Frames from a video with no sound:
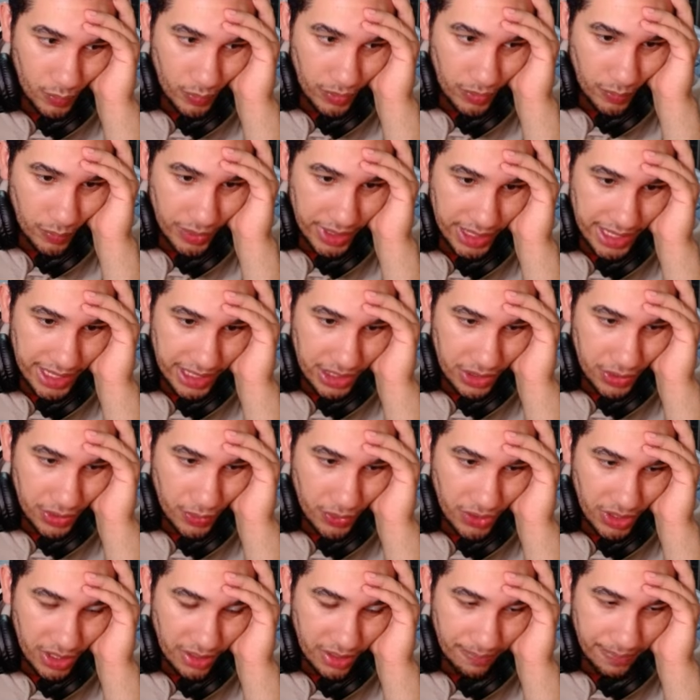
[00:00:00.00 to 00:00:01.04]
We get 2
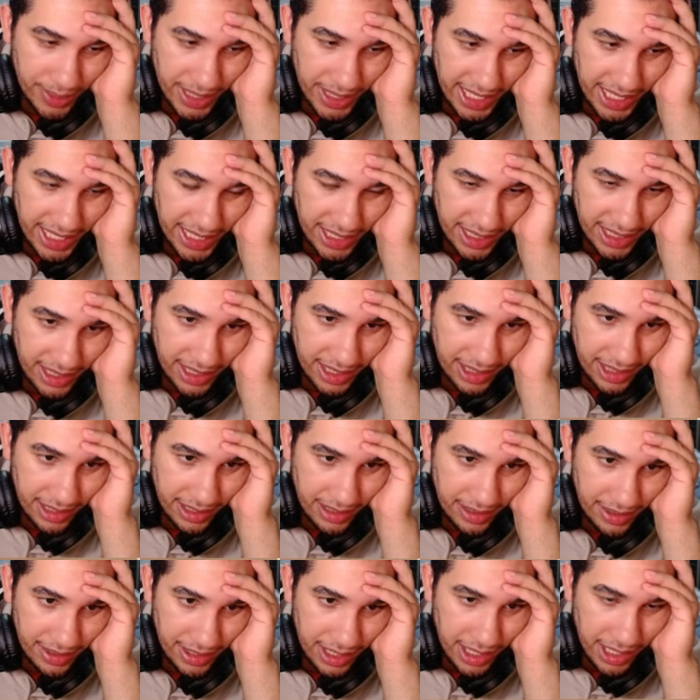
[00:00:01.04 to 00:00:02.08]
down back
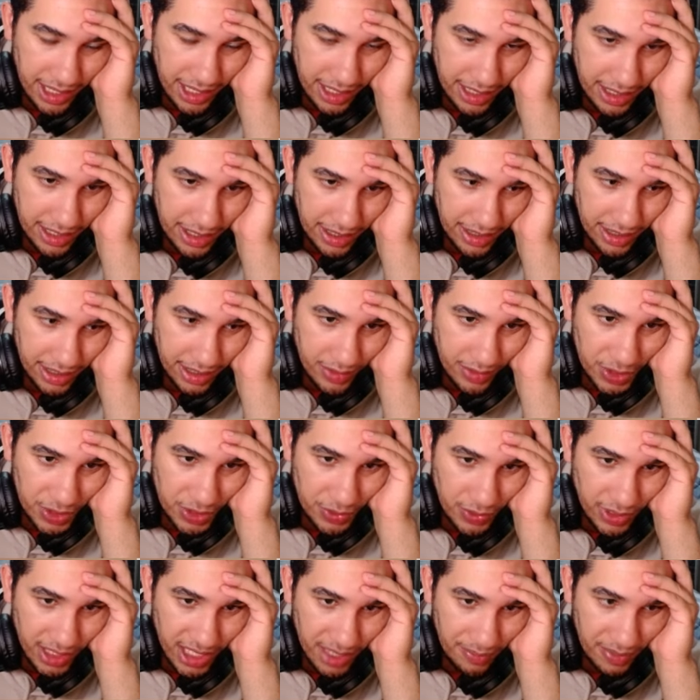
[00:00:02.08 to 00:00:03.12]
here, which
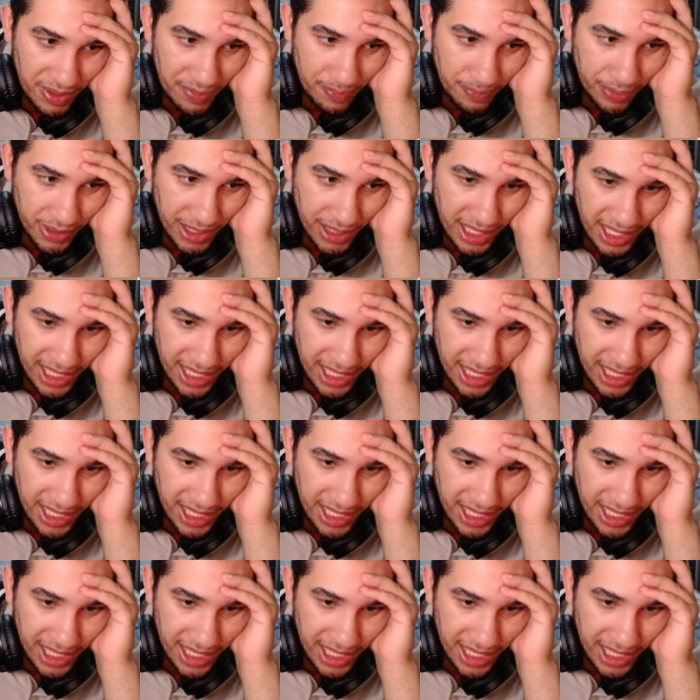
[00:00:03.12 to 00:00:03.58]
will let me play.